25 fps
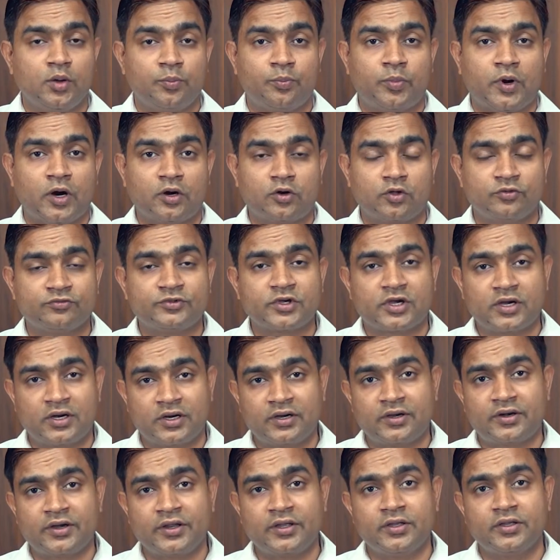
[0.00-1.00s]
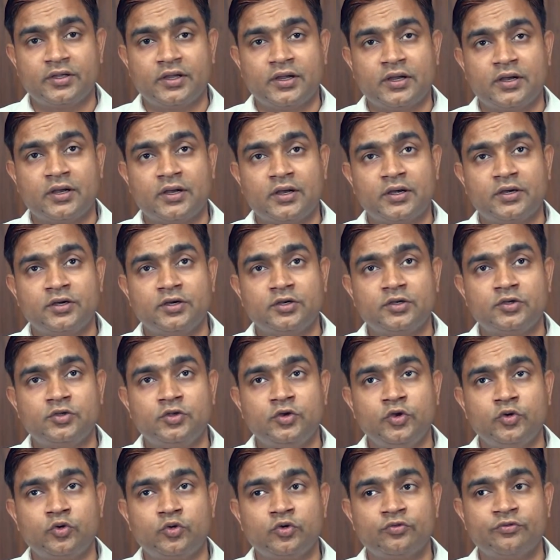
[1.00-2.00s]
part of the country, and
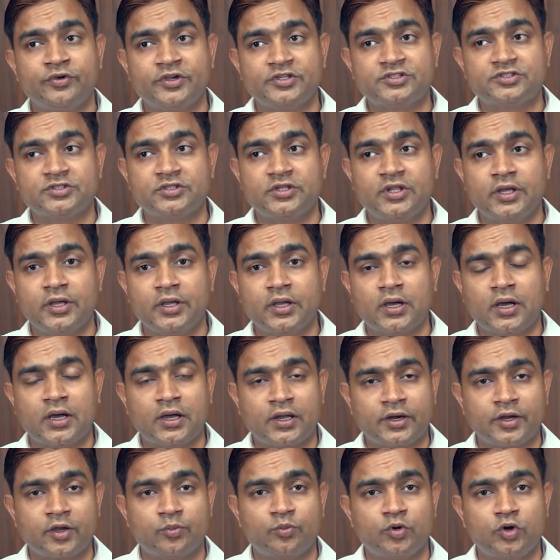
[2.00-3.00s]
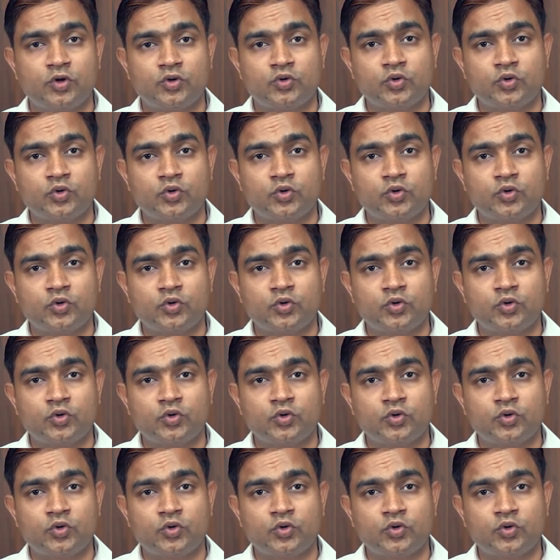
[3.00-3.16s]
due to which they are able